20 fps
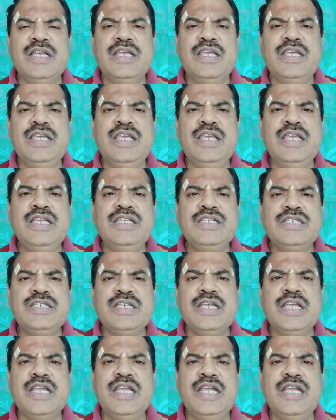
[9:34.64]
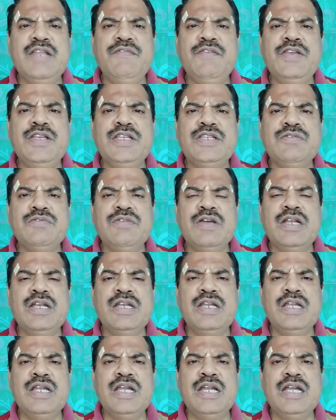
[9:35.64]
Each individual
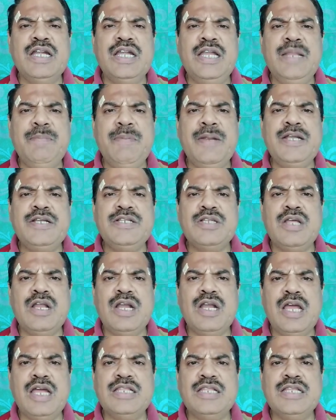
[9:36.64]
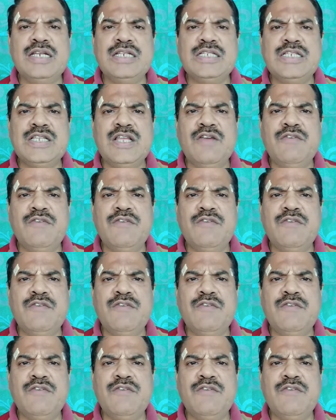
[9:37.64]
depends on others